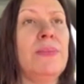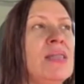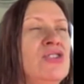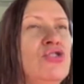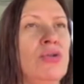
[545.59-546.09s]

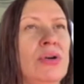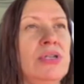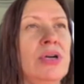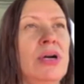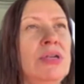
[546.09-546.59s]
The
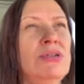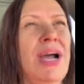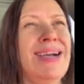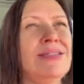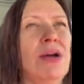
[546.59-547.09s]
storage
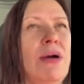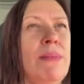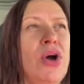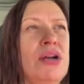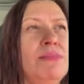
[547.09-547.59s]
contracts
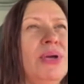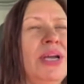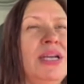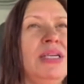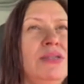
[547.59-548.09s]
are bought and
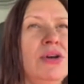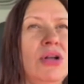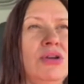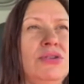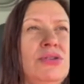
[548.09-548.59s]
paid in
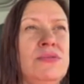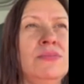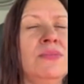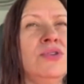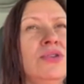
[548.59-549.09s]
dollars.
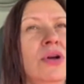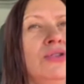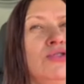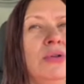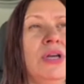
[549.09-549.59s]
There's
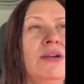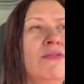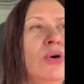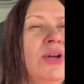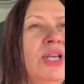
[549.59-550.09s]
also a lot
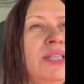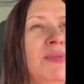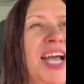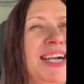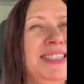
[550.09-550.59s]
of oil in
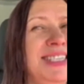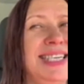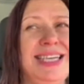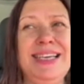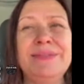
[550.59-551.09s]
the Black
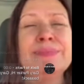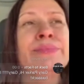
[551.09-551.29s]
Sea.